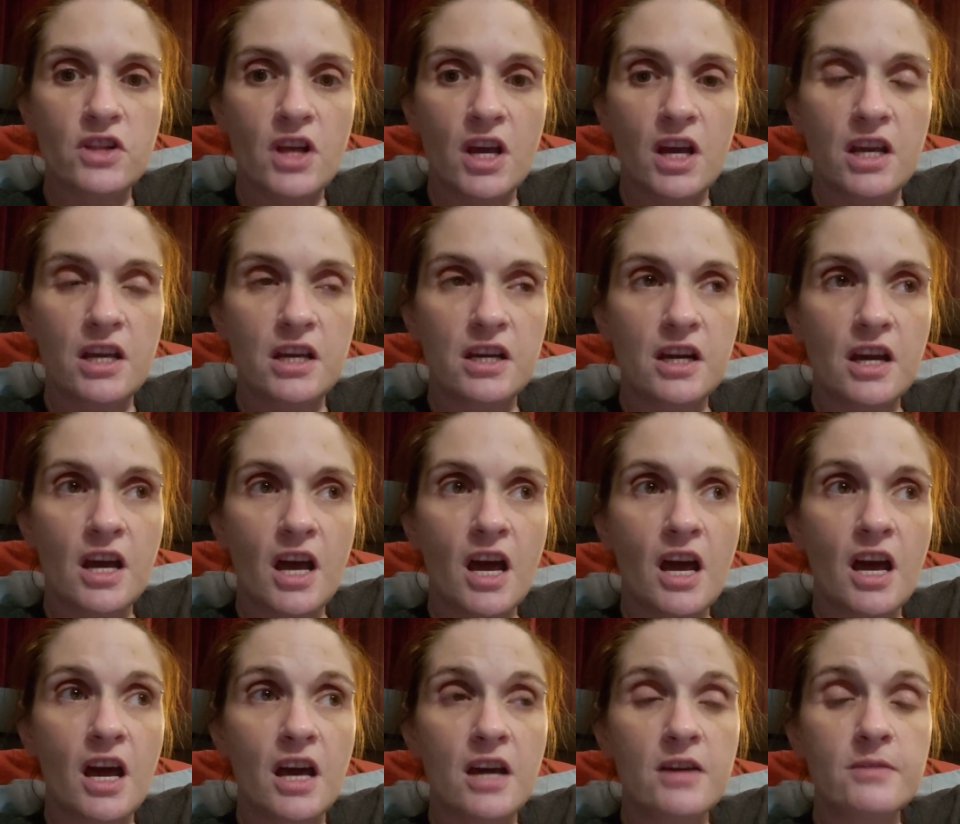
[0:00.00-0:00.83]
like
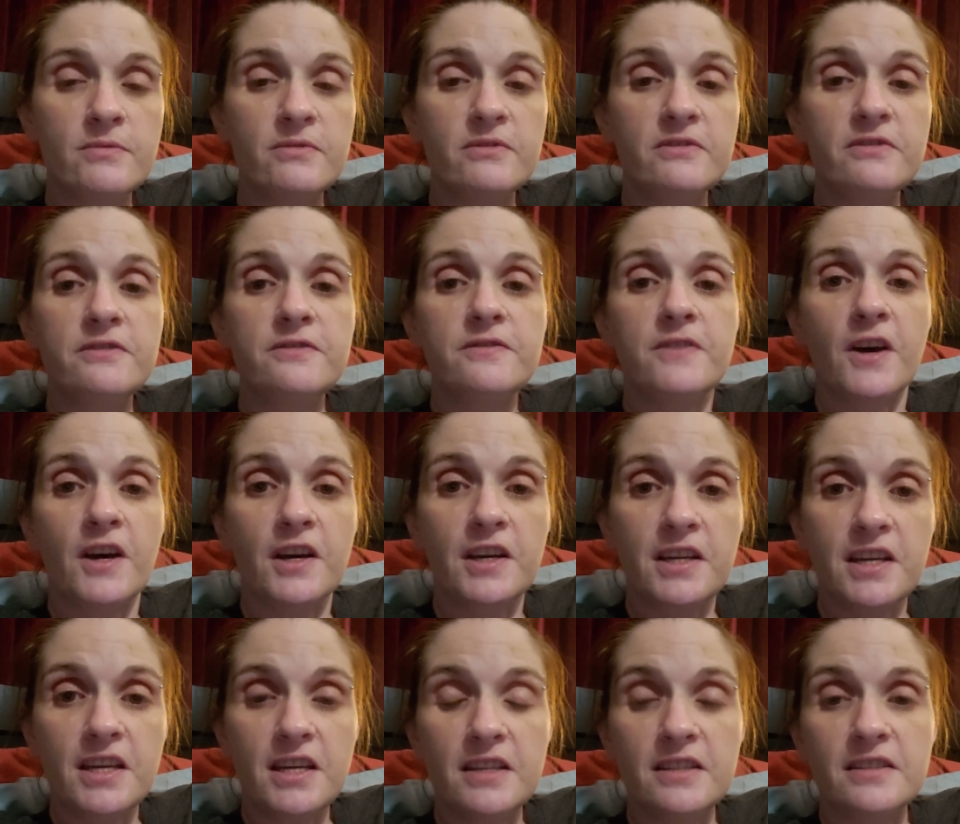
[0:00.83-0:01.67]
I'm
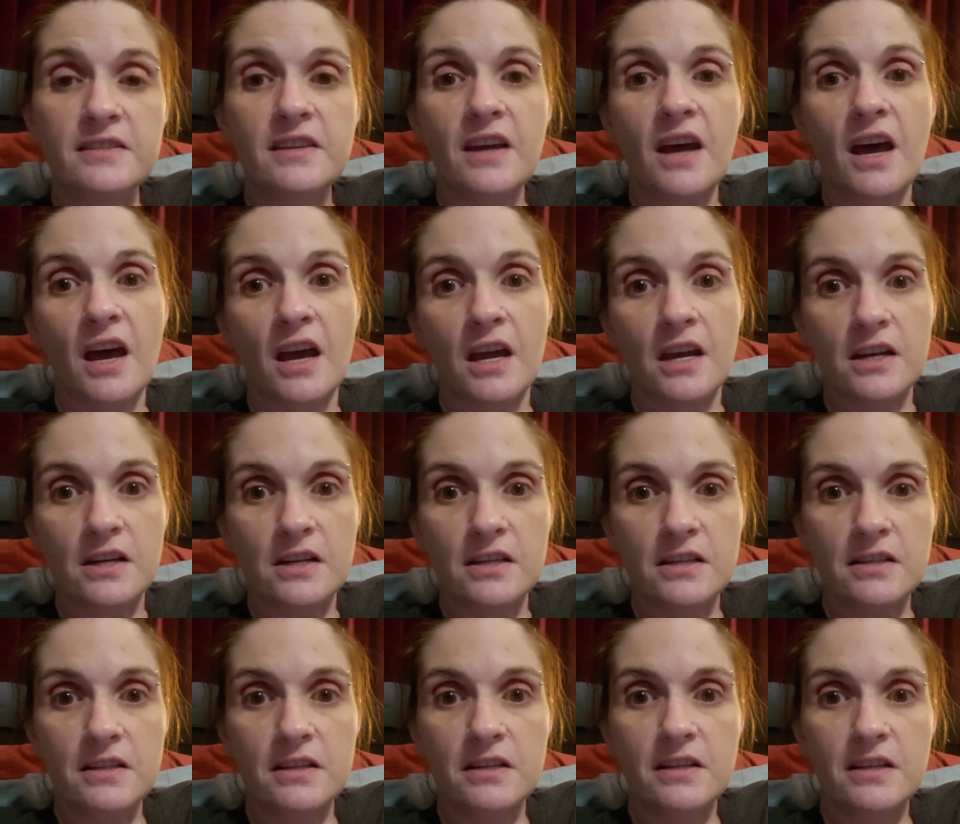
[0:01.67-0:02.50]
fucking
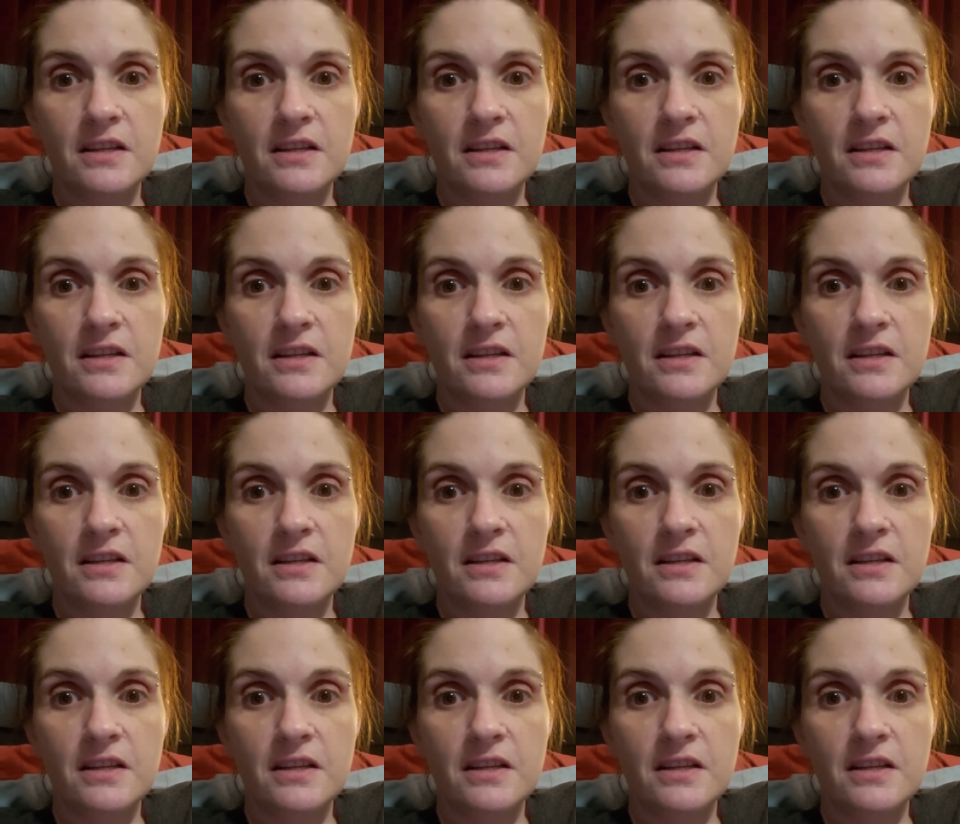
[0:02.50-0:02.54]
tired.